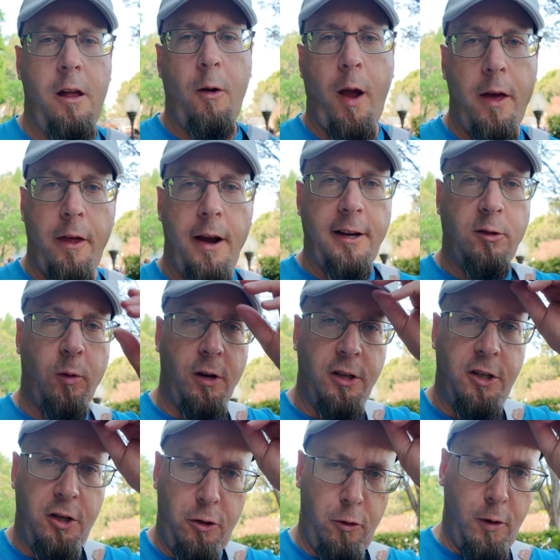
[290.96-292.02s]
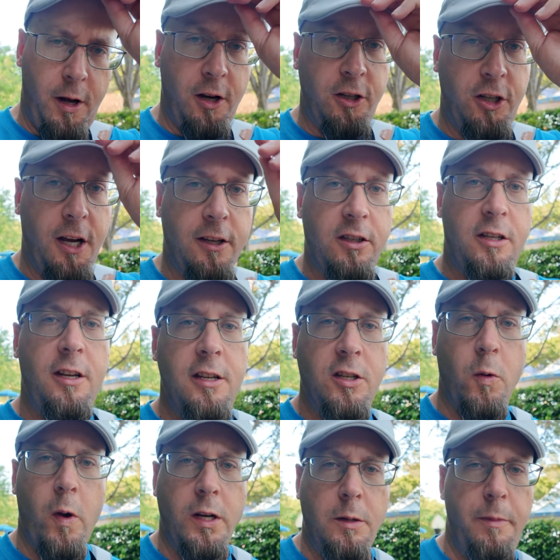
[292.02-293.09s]
Okay, the next one to adjust is
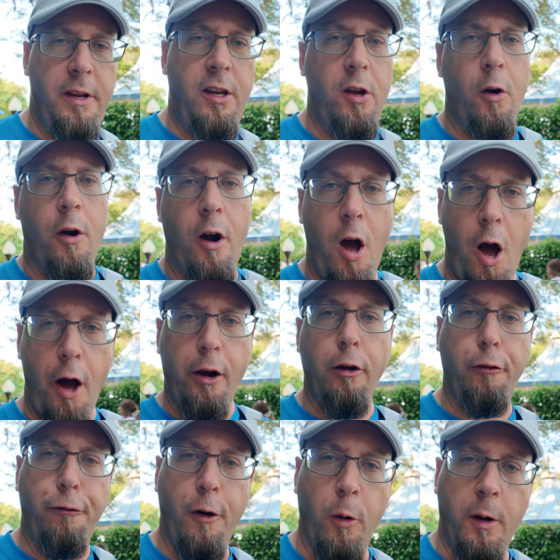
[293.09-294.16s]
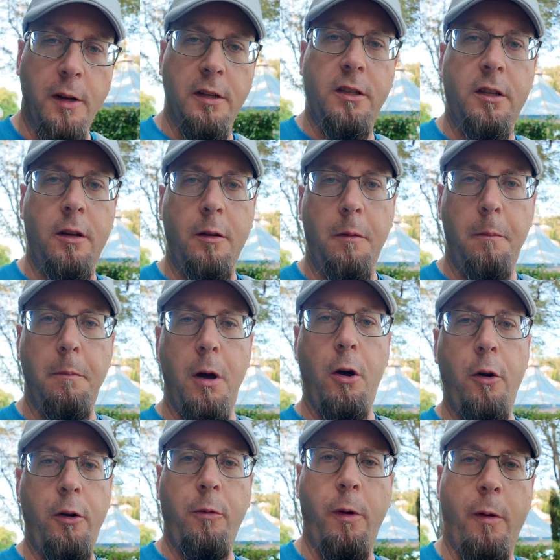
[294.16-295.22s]
going to be your autofocus
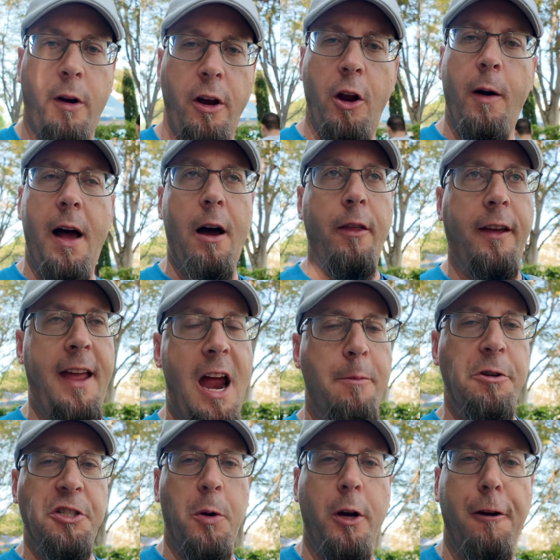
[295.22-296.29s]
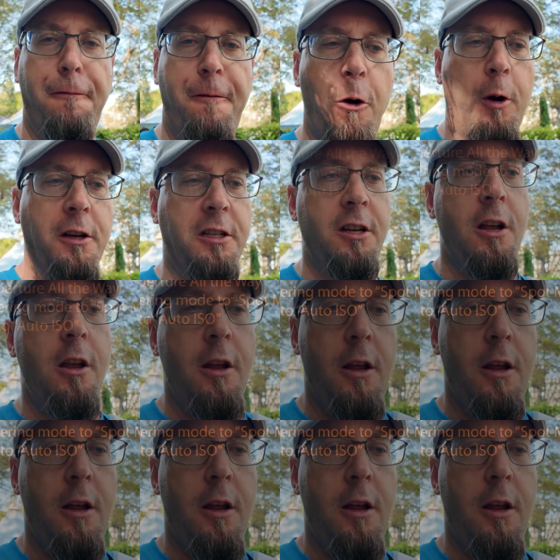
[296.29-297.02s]
mode. We want to know how the camera is going to focus.